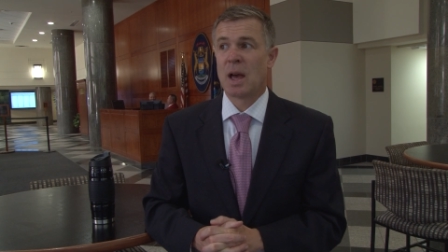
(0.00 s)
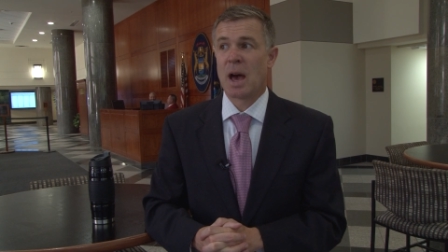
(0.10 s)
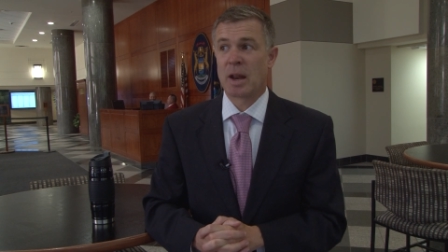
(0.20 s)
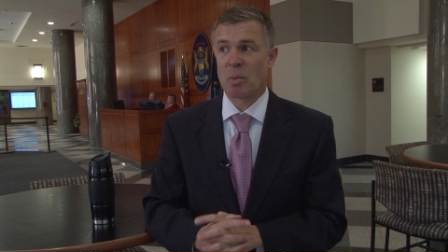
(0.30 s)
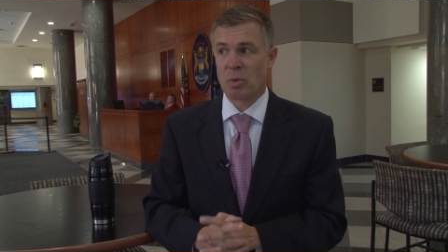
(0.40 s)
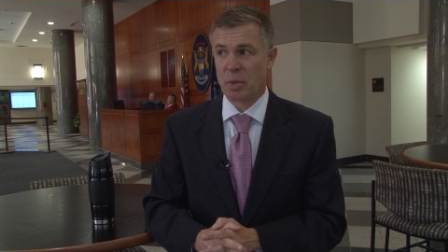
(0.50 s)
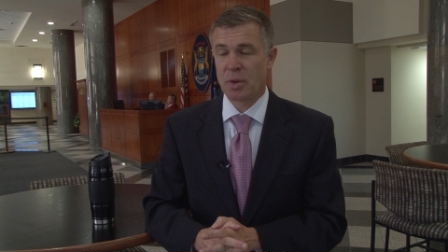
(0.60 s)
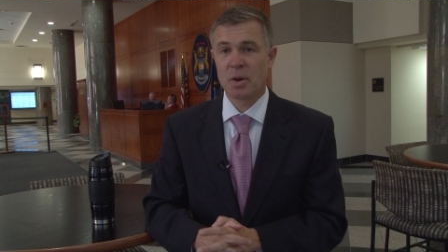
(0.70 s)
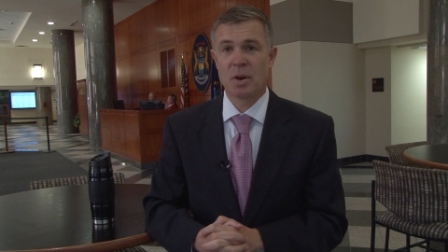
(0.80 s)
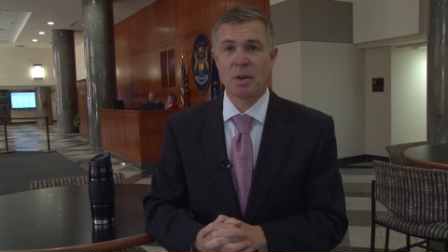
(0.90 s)
on April
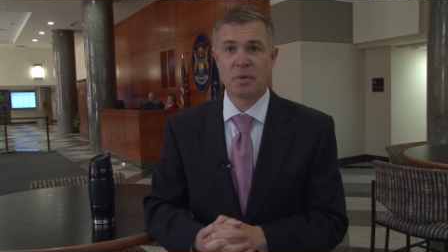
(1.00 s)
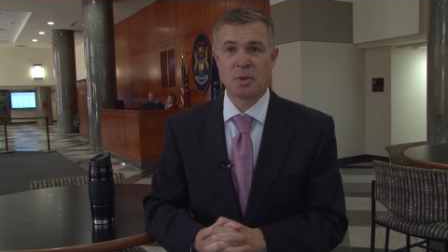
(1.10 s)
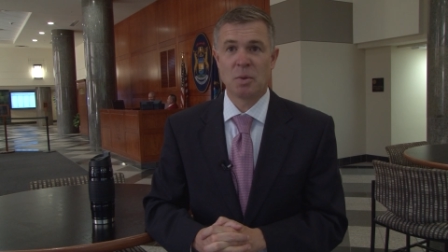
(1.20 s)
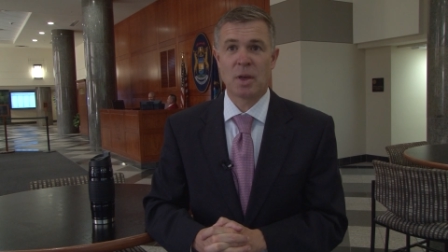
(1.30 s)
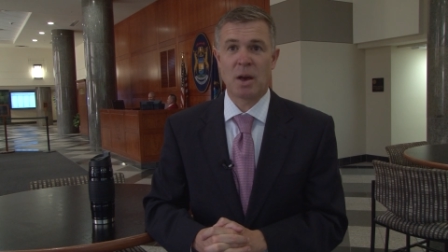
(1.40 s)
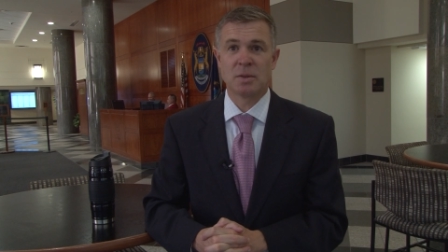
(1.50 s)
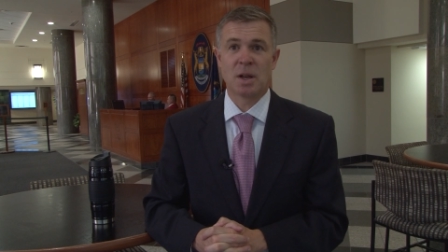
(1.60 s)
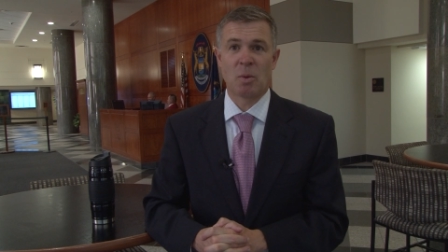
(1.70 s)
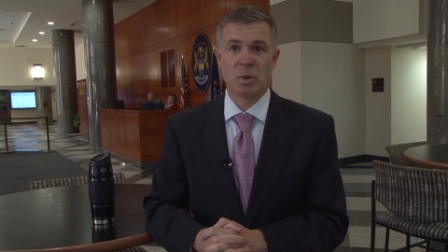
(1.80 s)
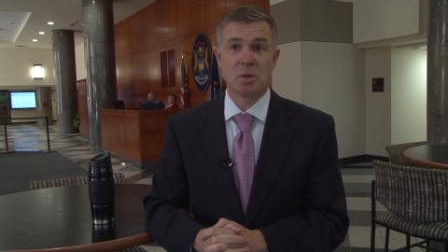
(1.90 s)
third of two thousand,
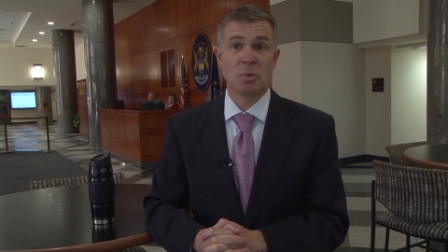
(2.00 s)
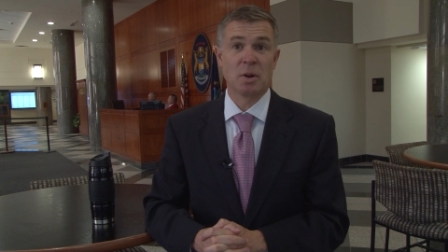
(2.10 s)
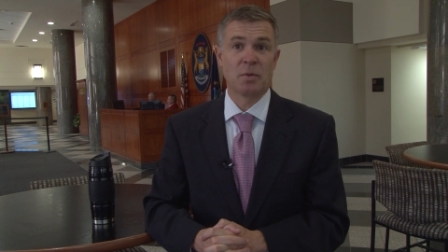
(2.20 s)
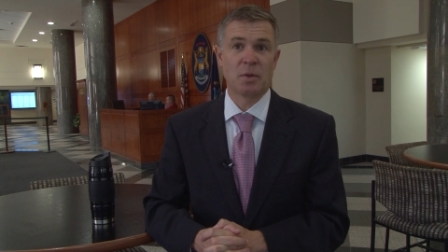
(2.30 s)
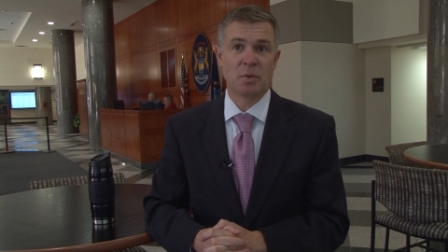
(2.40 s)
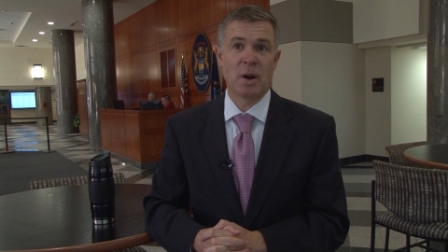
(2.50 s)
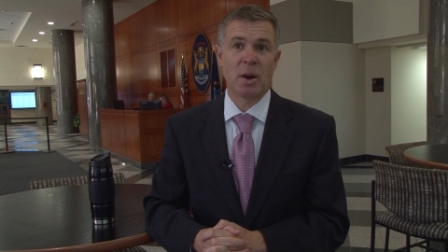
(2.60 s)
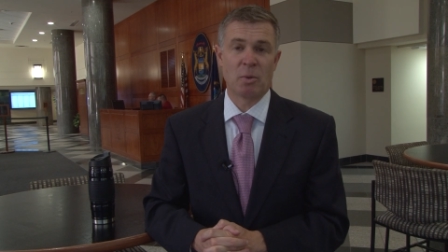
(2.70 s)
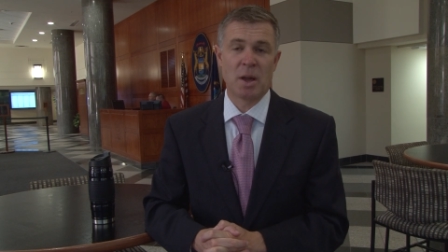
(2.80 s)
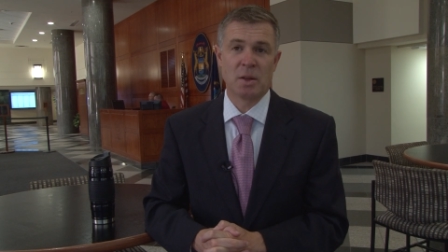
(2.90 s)
I went to work for
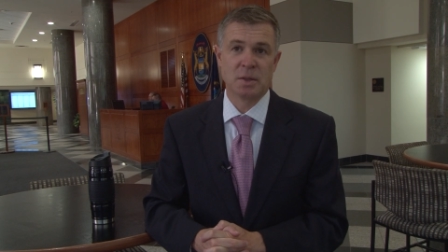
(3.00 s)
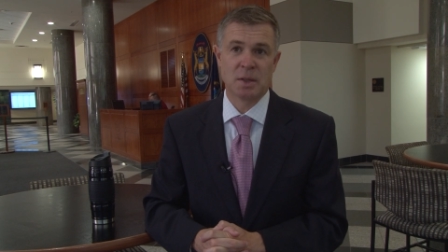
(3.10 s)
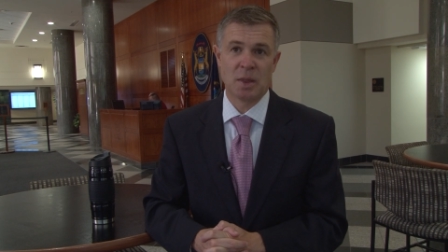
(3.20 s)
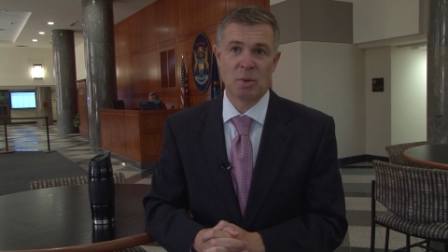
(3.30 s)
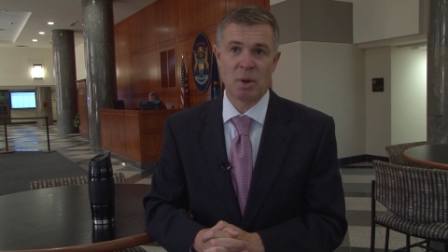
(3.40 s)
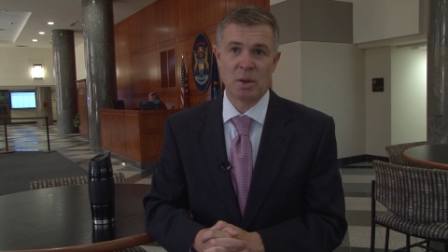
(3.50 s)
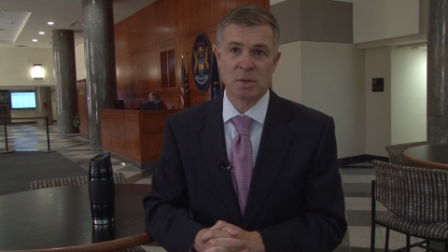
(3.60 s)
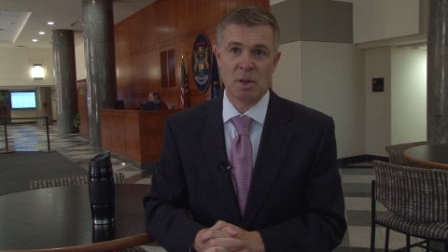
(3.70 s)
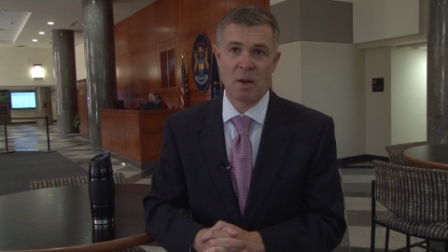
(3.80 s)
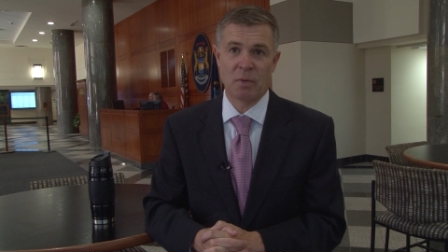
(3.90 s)
Frank Reynolds at the
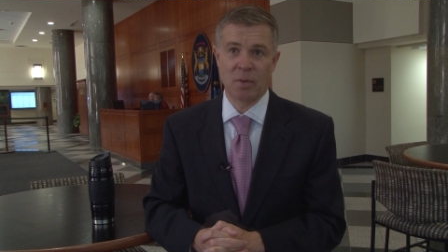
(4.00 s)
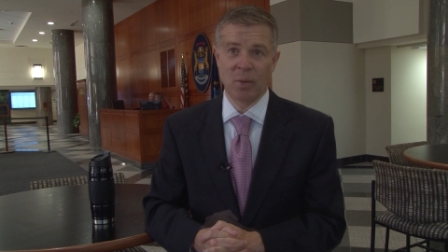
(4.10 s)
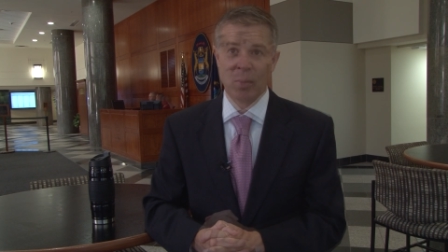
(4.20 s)
Reynolds Law Firm.